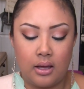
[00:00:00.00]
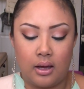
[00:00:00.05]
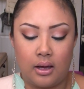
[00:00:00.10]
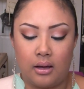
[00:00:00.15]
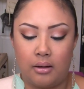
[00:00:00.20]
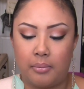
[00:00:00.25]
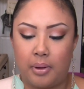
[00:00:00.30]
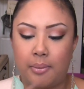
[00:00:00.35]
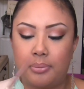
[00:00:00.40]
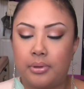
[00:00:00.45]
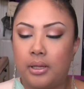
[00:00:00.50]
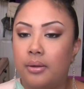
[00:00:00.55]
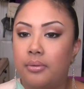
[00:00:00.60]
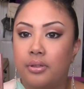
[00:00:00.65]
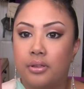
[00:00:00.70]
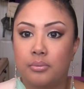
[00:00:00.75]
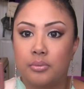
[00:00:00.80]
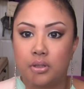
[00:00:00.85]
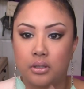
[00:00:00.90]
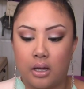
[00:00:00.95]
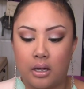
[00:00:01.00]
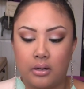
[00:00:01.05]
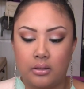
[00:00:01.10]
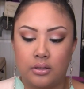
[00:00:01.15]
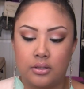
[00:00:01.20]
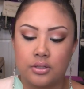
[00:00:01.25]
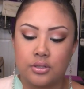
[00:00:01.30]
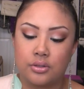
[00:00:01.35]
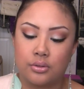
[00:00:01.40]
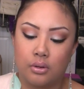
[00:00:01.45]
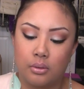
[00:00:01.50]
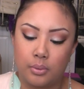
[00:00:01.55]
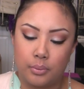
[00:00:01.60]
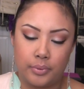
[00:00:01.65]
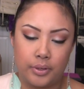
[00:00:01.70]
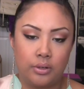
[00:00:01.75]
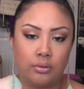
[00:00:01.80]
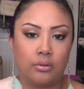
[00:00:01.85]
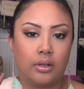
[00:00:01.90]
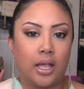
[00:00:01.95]
Um, I play with them a lot in the store, but
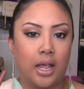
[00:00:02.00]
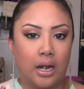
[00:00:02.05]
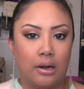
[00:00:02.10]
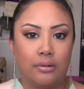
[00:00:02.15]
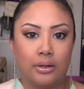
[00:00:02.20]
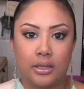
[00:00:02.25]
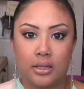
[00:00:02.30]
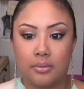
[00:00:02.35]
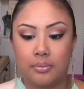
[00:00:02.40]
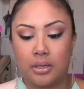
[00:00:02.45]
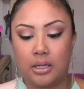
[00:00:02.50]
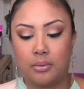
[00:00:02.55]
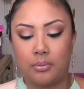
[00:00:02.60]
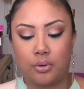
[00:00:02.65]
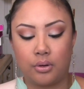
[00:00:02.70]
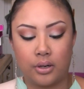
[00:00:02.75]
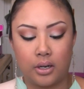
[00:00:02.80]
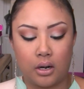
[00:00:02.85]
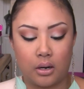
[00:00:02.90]
we don't carry them anymore